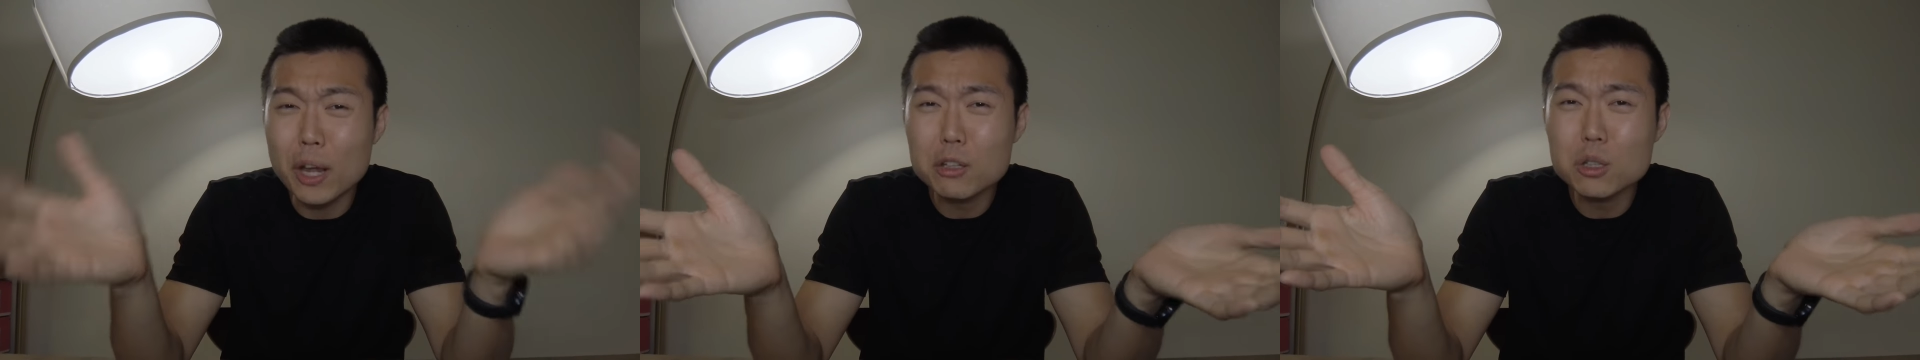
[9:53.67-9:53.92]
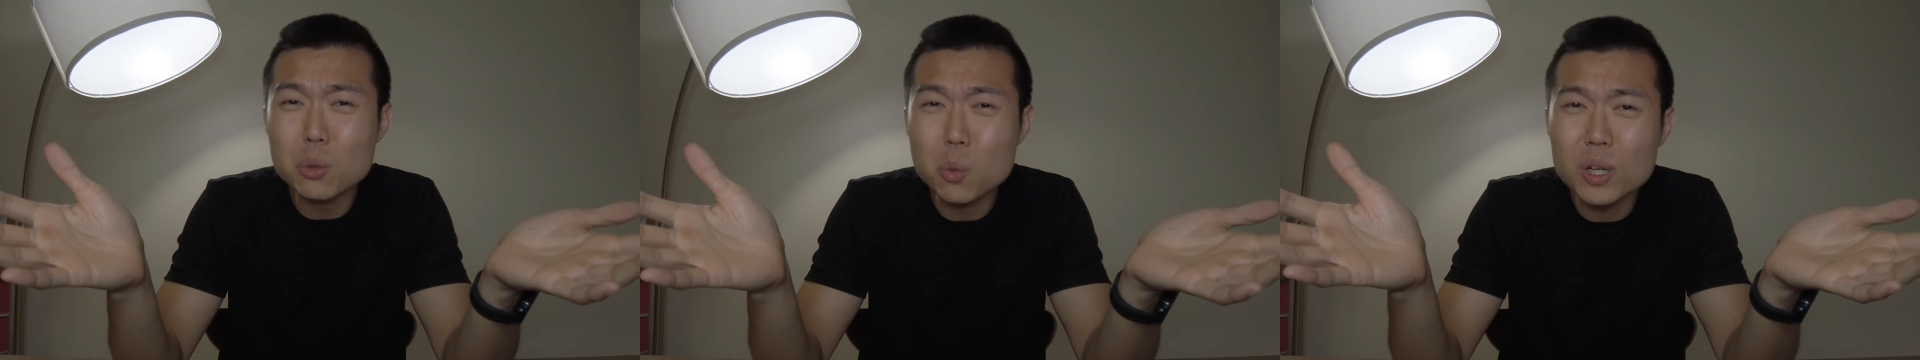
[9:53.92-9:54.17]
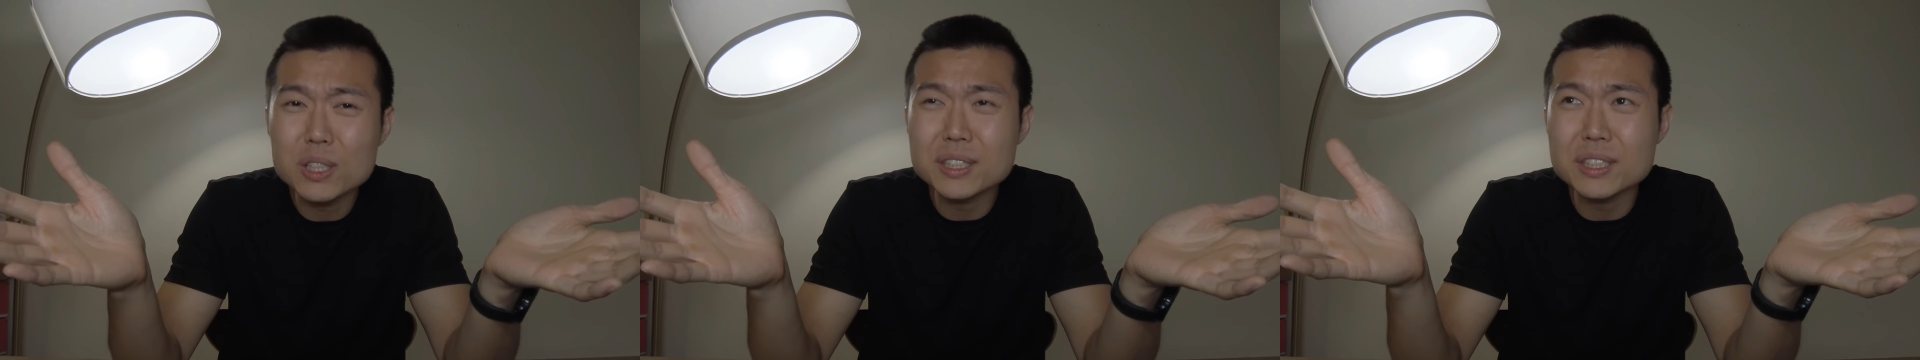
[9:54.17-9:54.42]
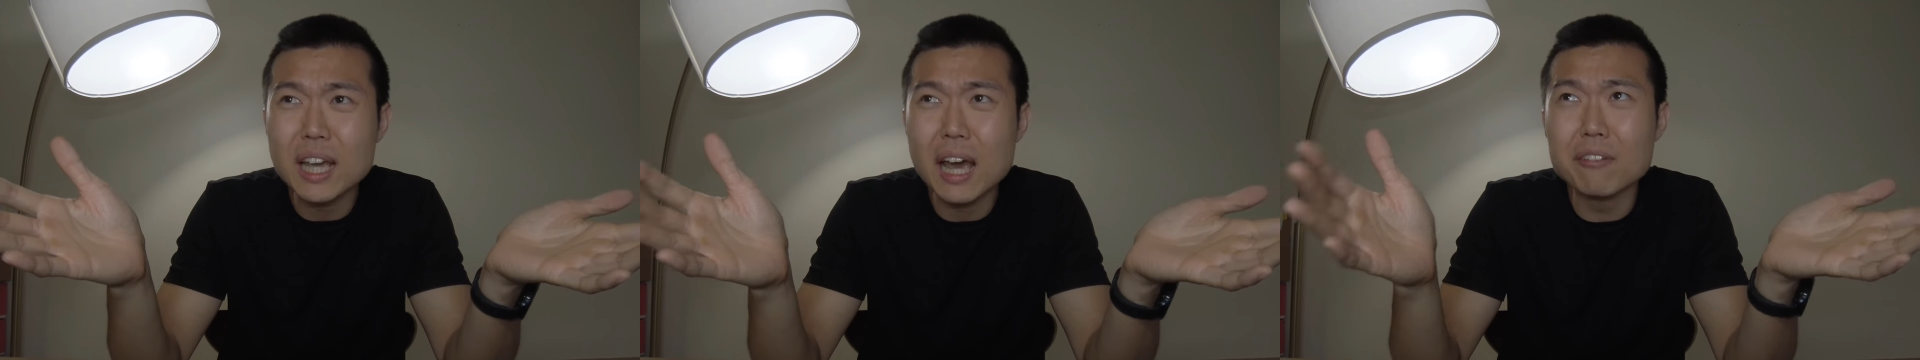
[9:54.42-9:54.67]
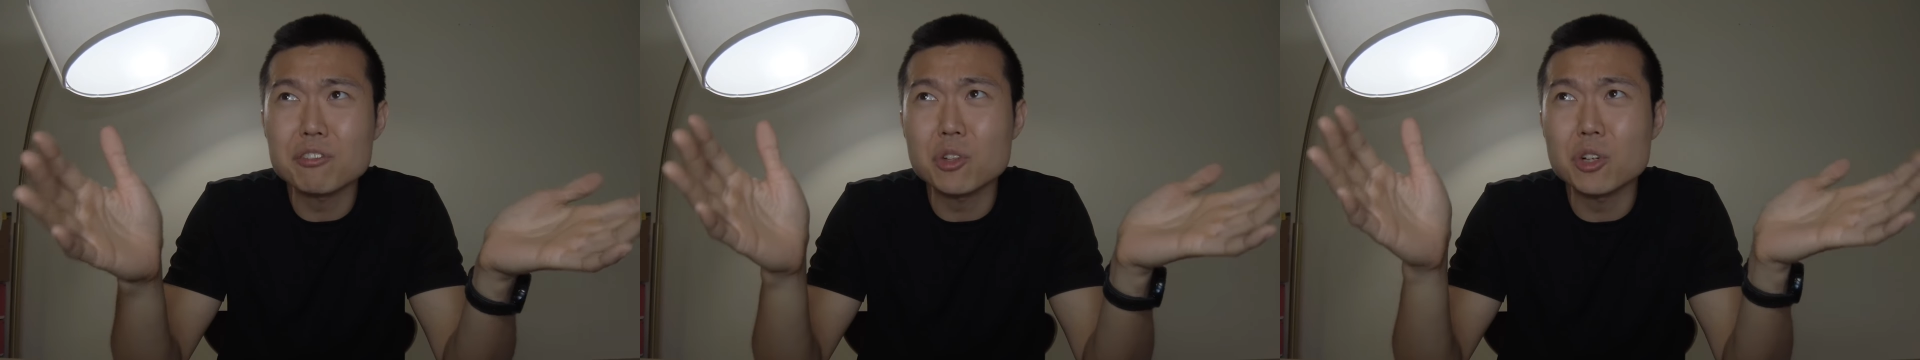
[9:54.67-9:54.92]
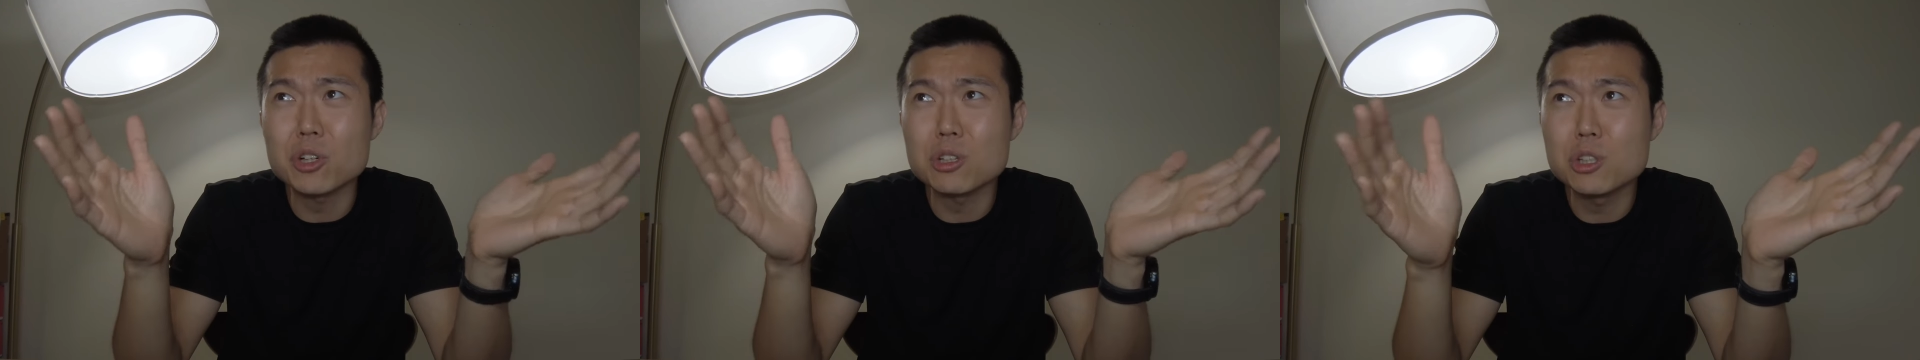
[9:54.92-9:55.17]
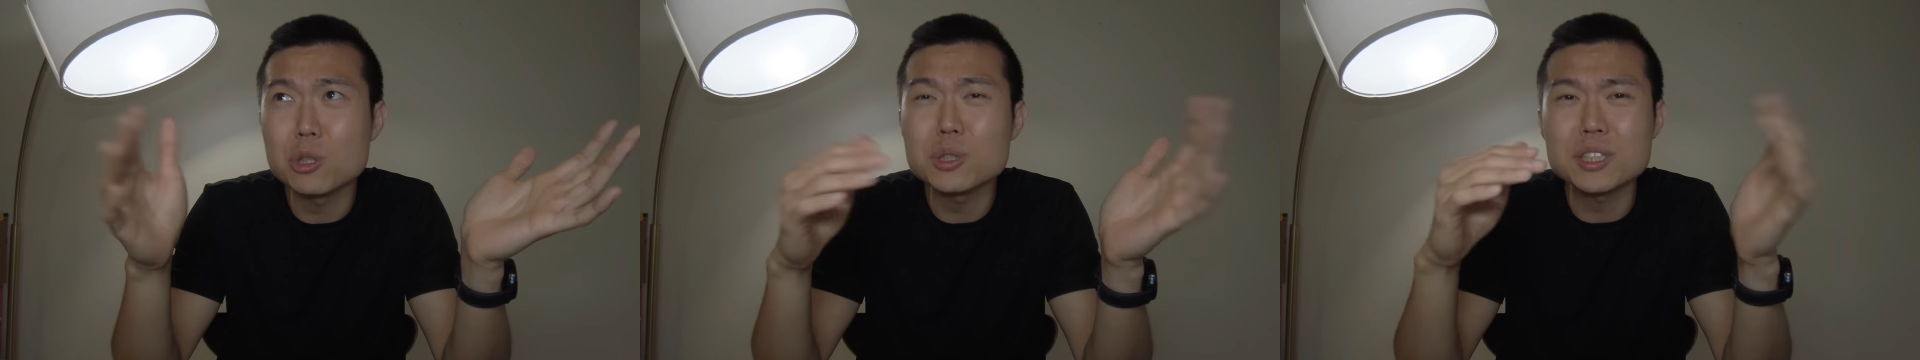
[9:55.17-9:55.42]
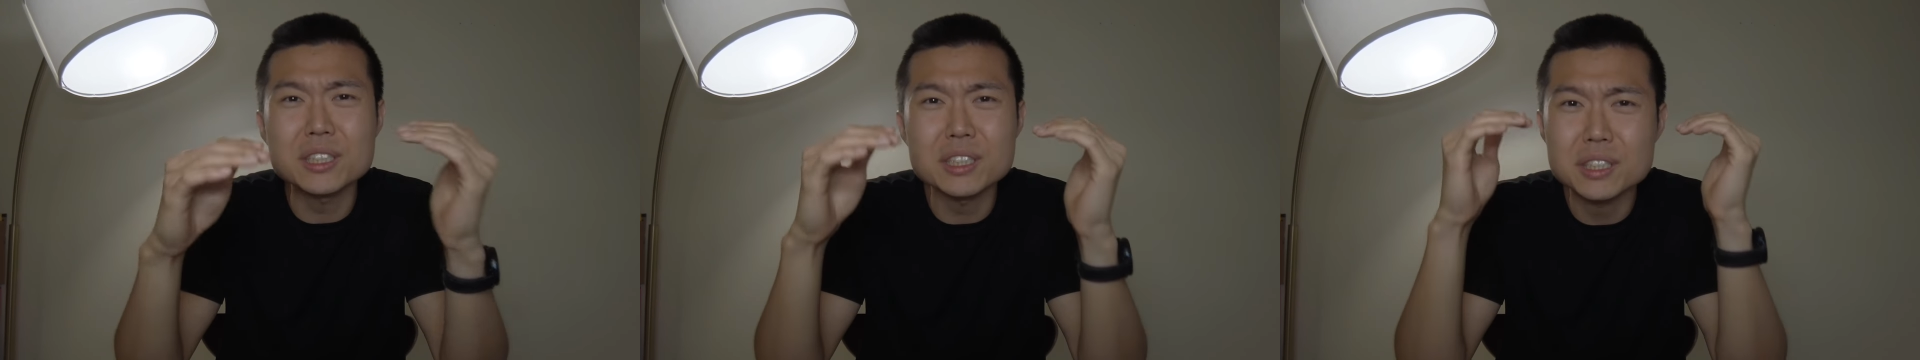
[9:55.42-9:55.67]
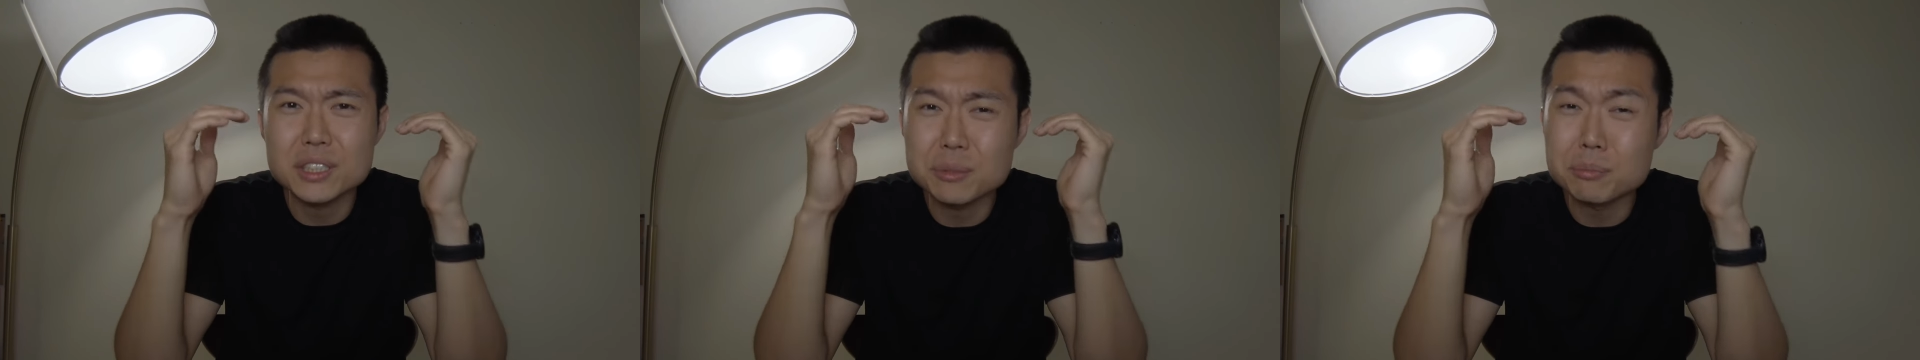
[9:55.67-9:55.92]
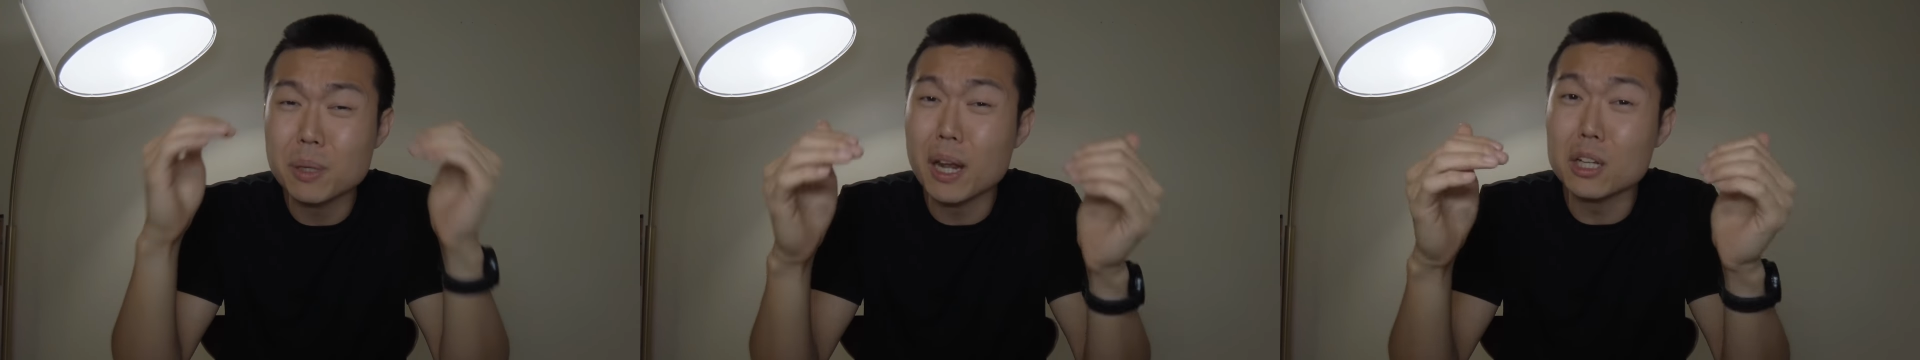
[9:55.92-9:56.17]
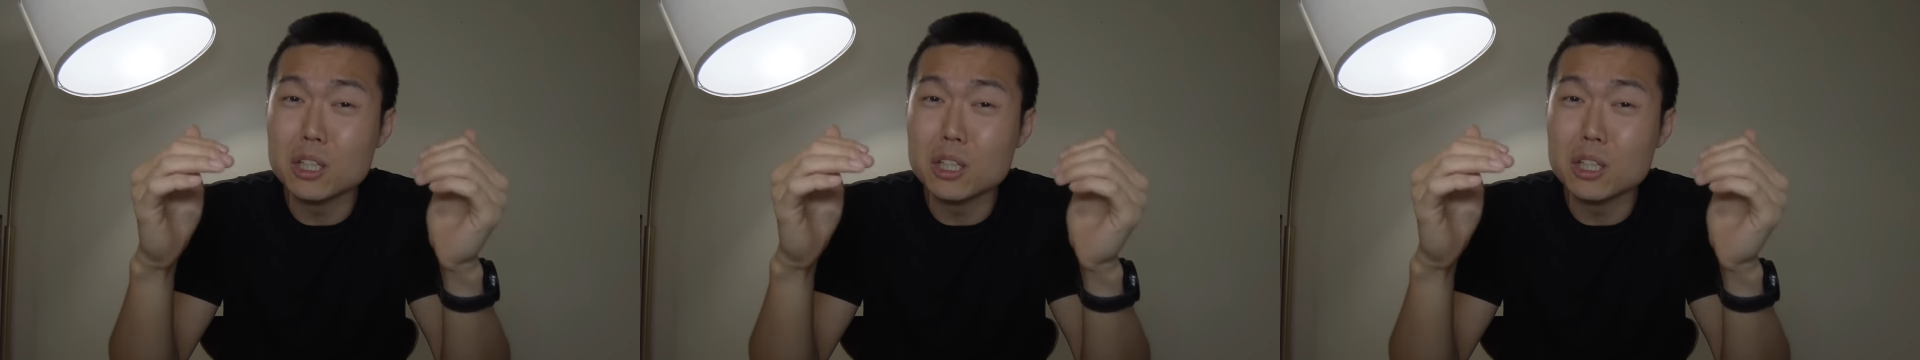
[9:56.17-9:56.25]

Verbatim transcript: regular ones after using this